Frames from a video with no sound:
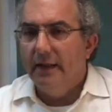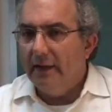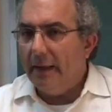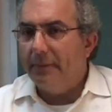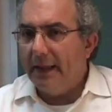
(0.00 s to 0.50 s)

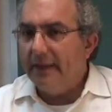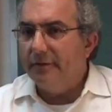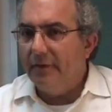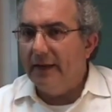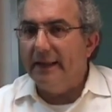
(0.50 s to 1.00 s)
That
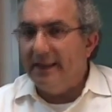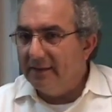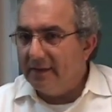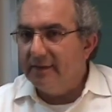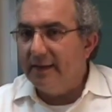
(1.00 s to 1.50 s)
predicate felony
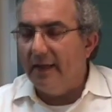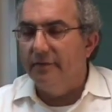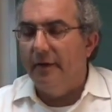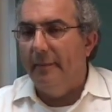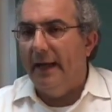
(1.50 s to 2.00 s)
is
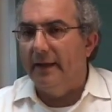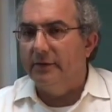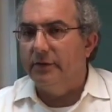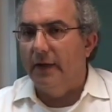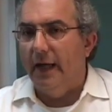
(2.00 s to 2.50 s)
itself a
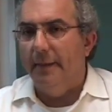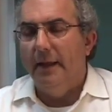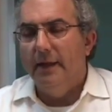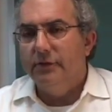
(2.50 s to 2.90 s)
malice crime.